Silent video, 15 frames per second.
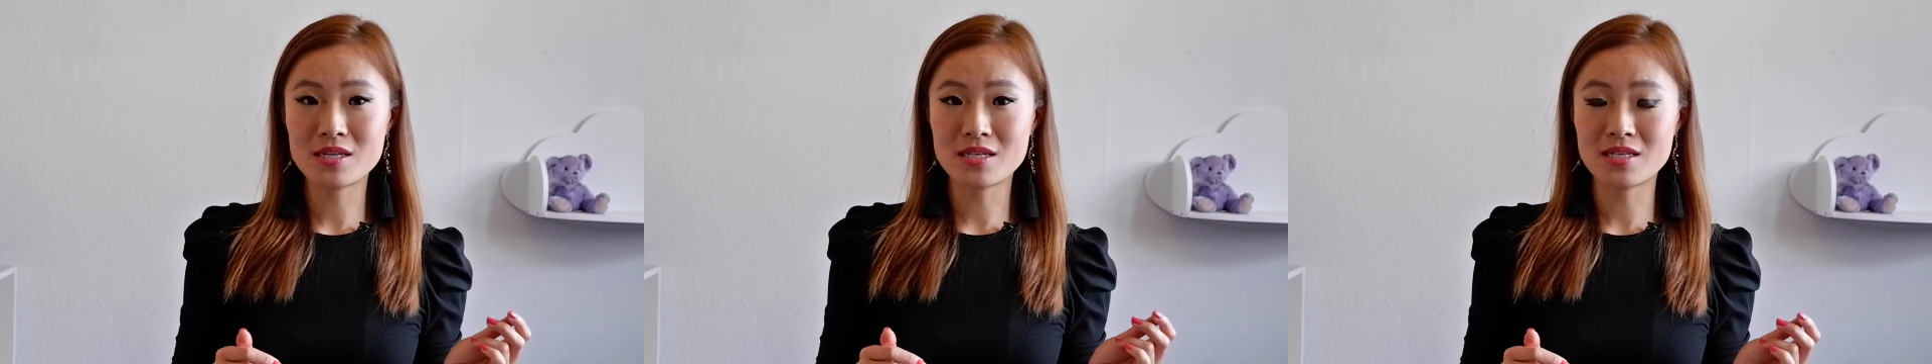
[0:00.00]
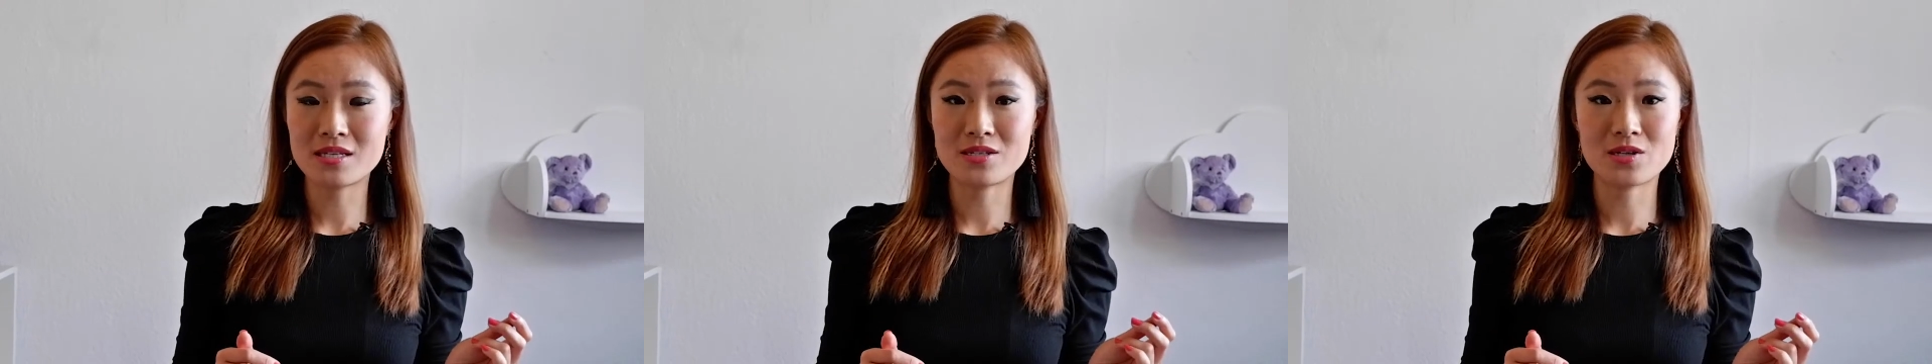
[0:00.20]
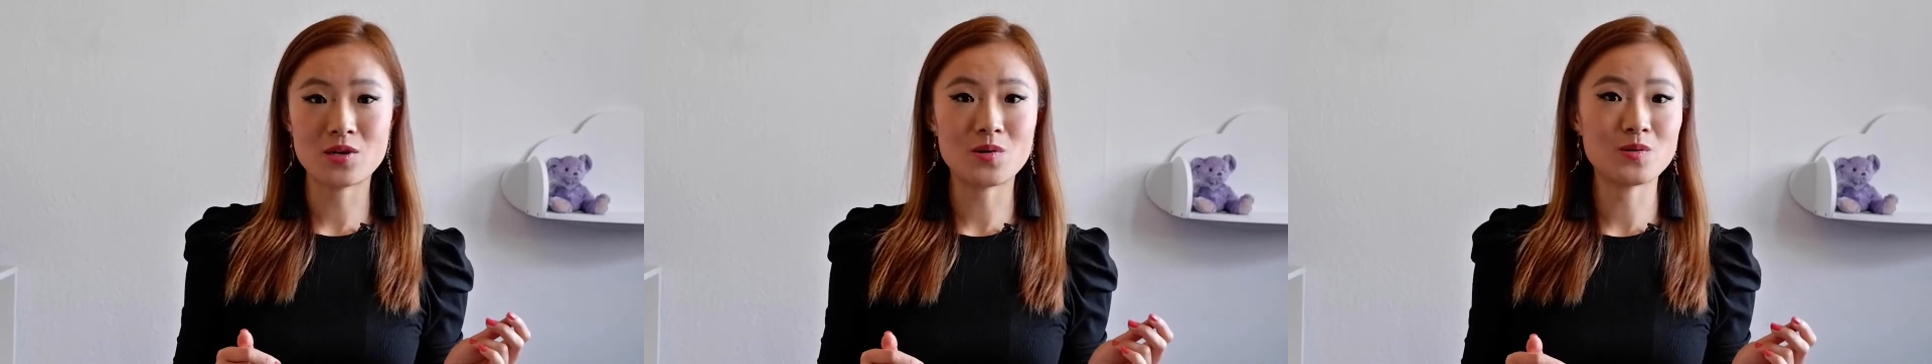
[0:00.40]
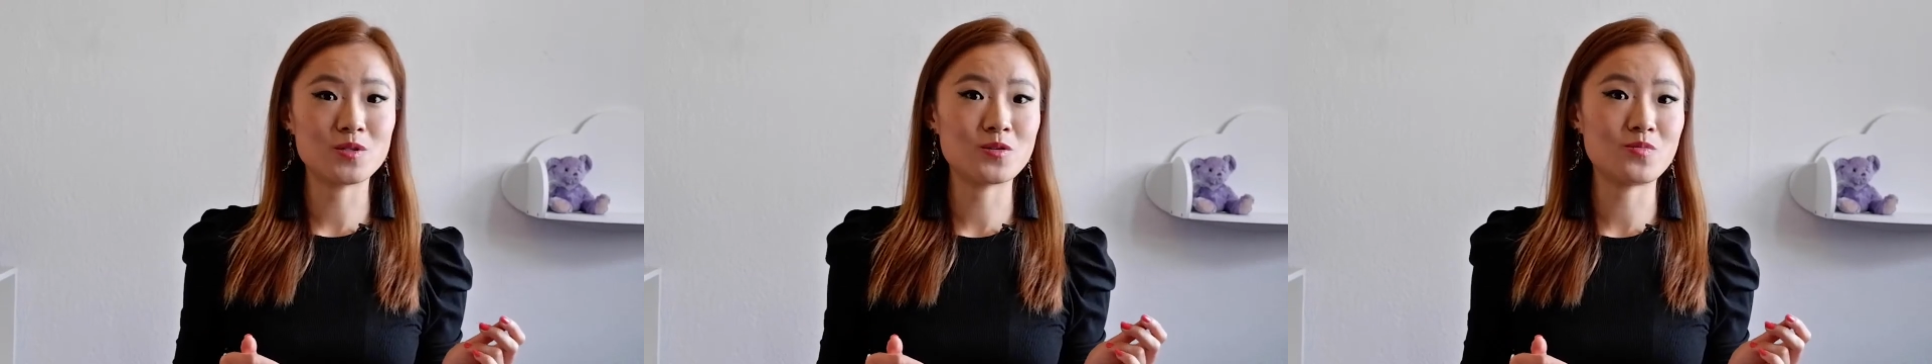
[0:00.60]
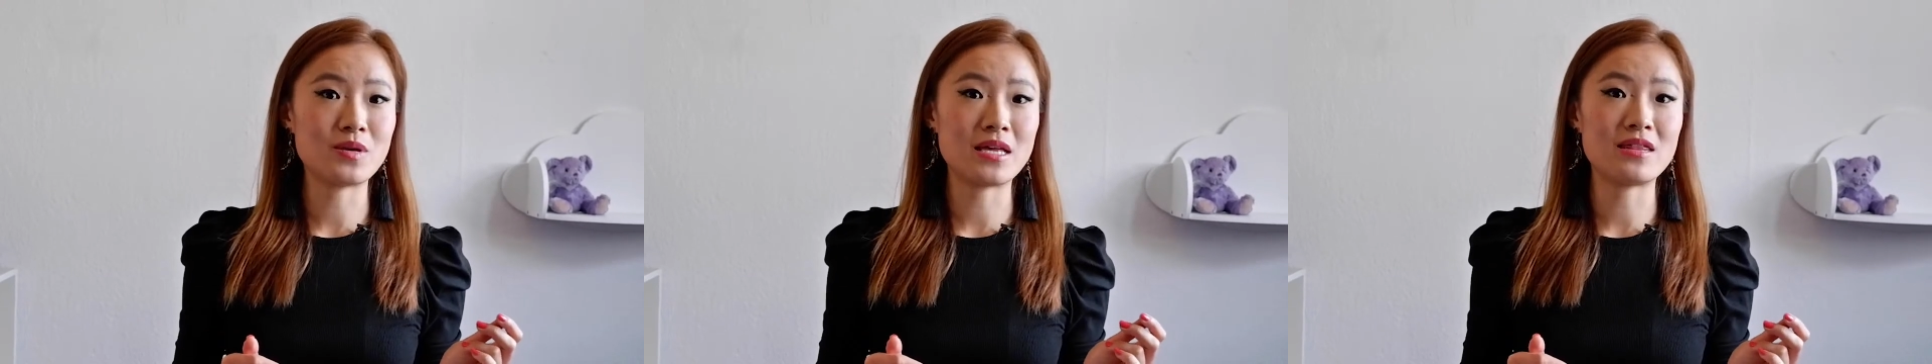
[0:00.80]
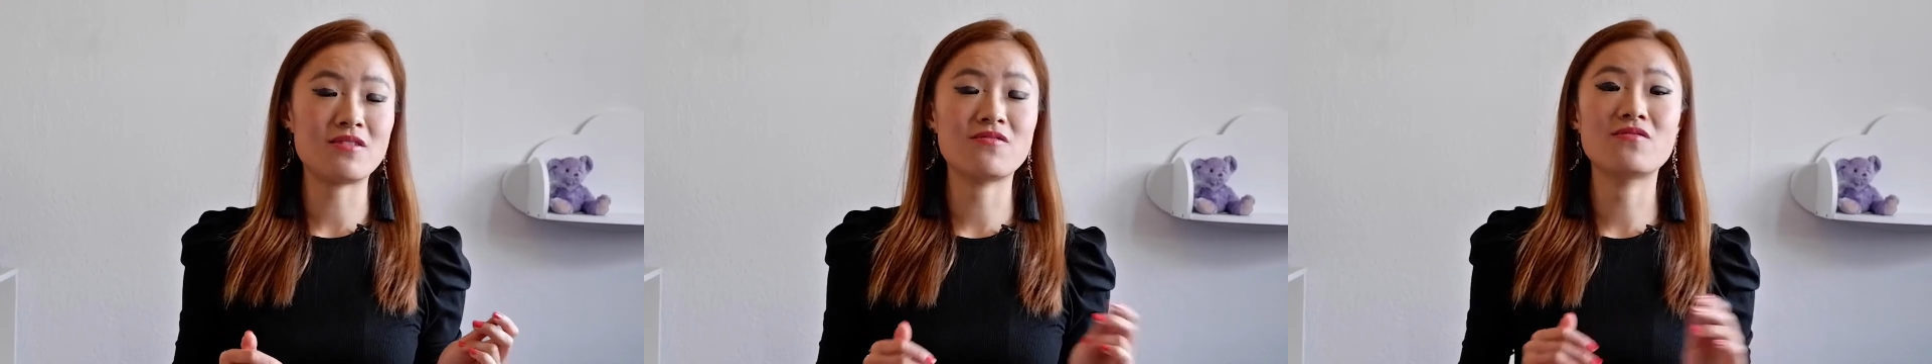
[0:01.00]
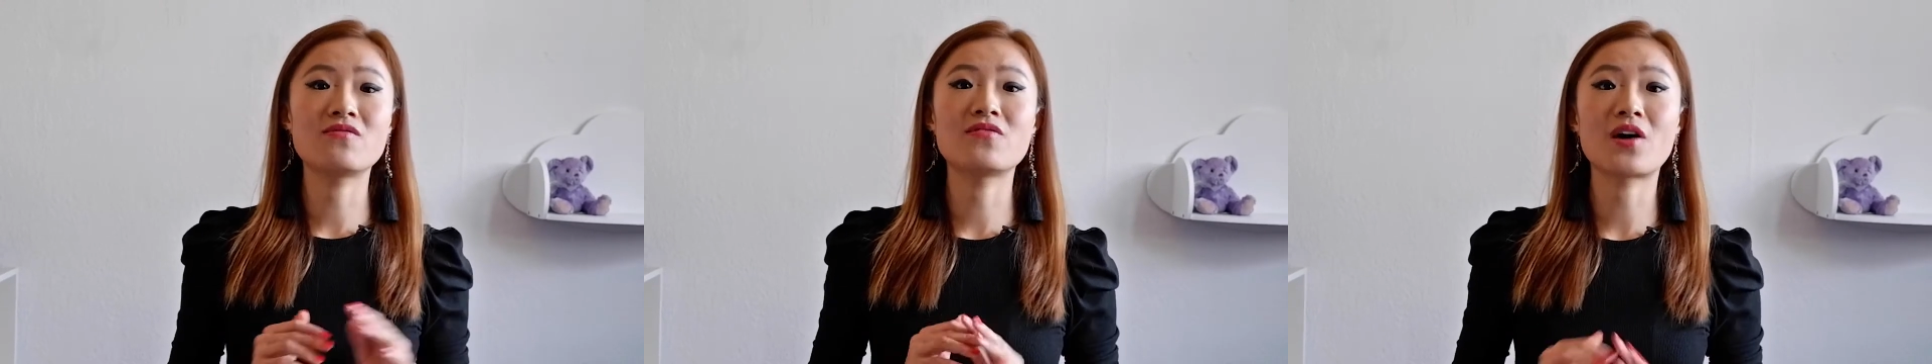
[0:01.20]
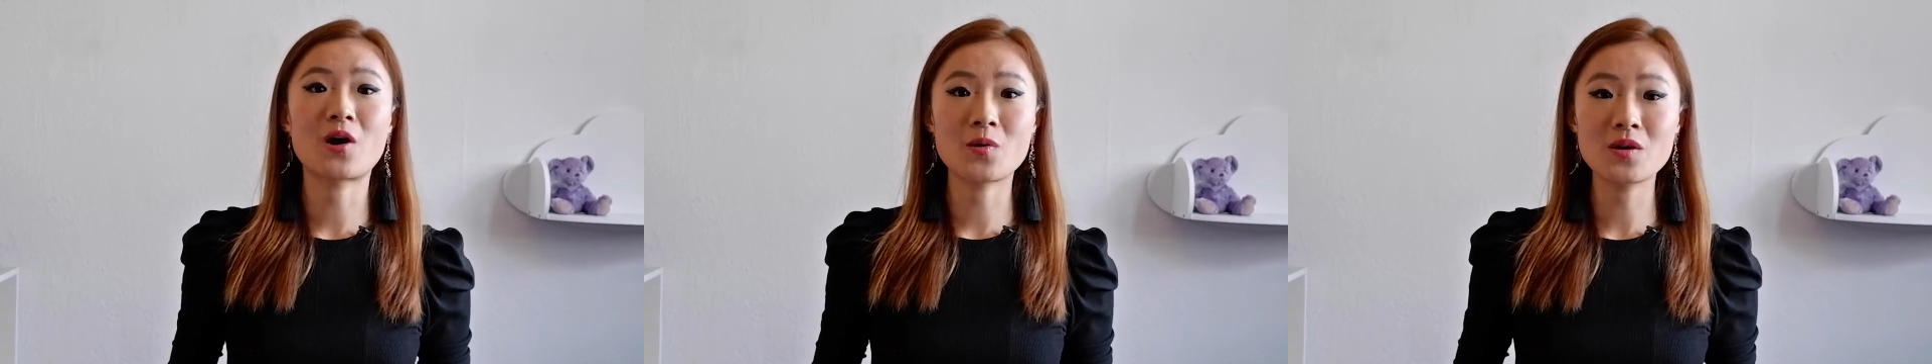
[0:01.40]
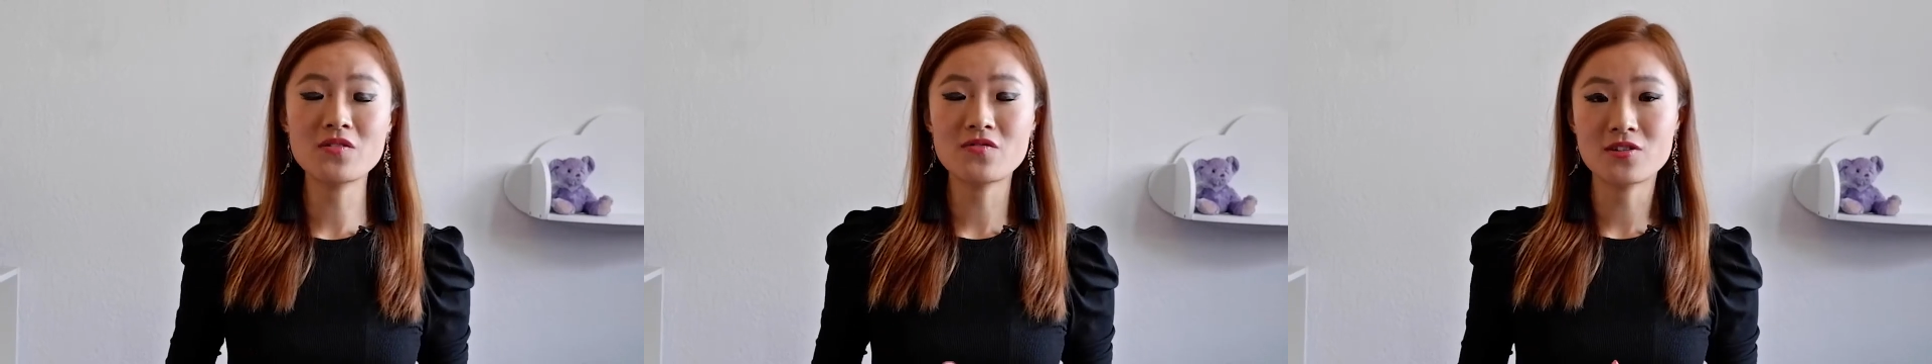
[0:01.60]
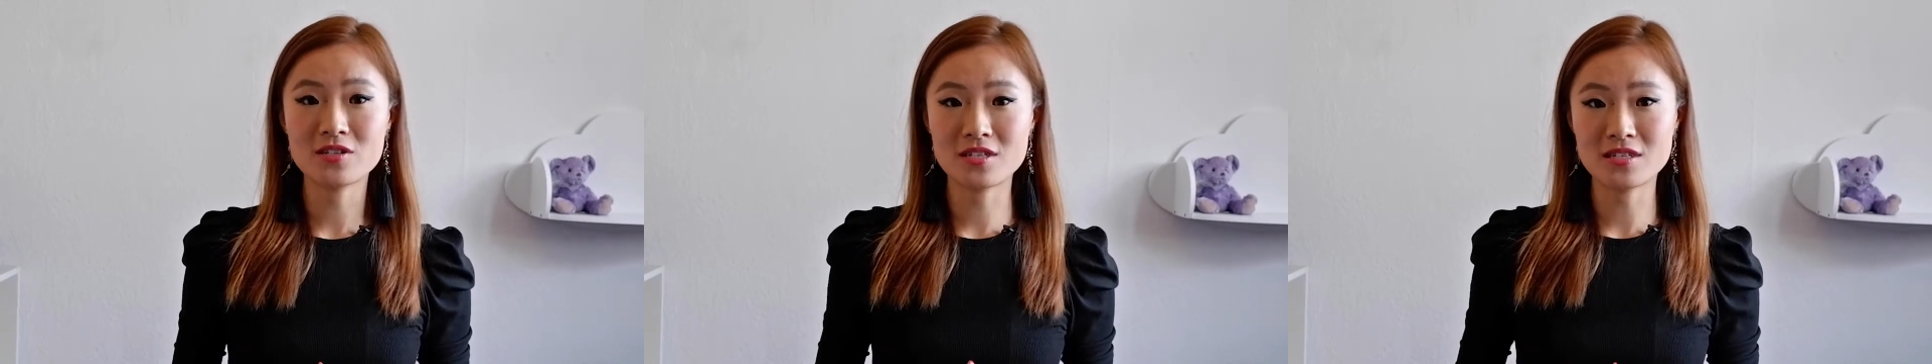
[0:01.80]
this is going to be the
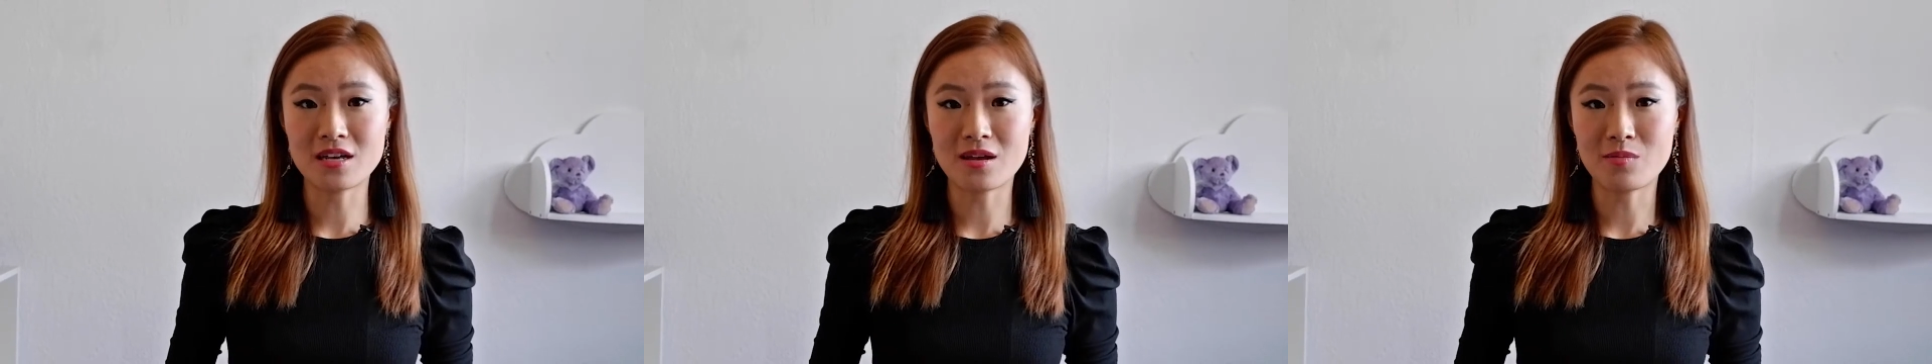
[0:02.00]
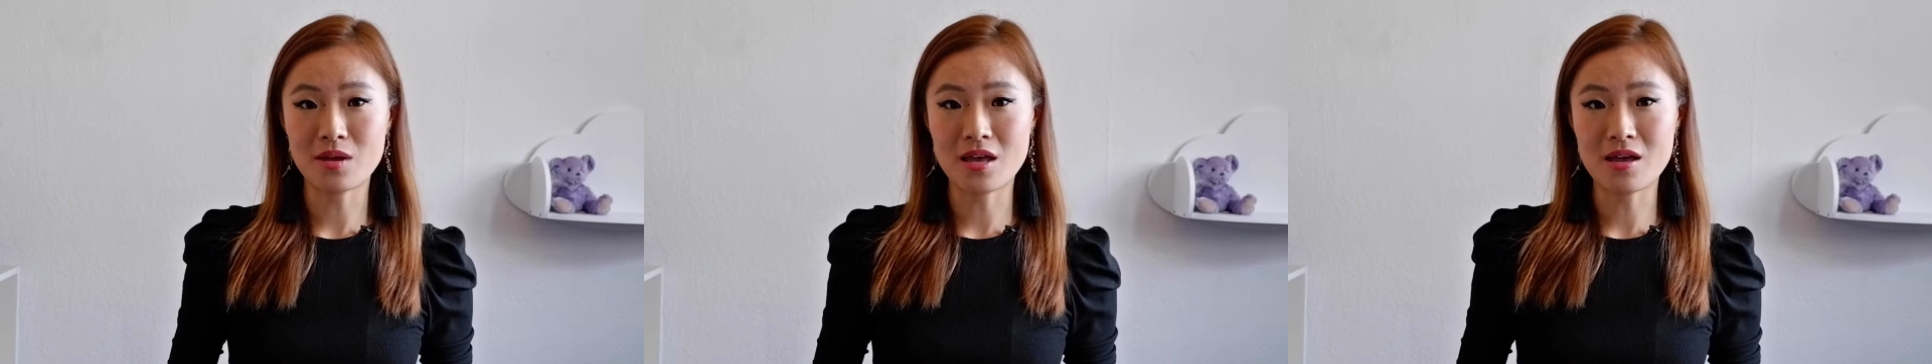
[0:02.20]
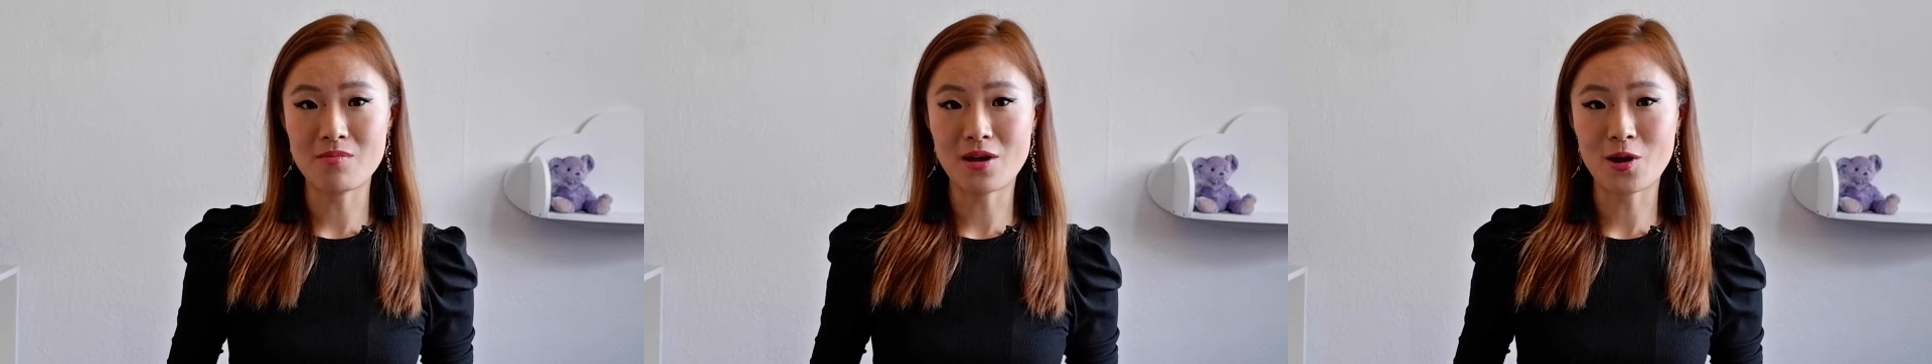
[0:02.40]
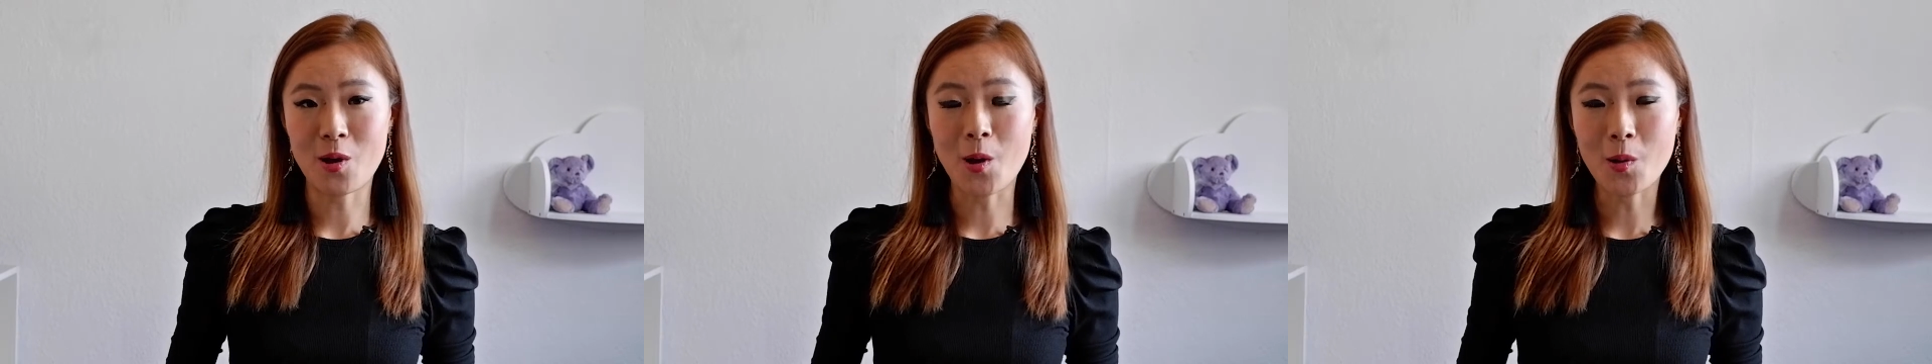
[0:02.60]
very first time in my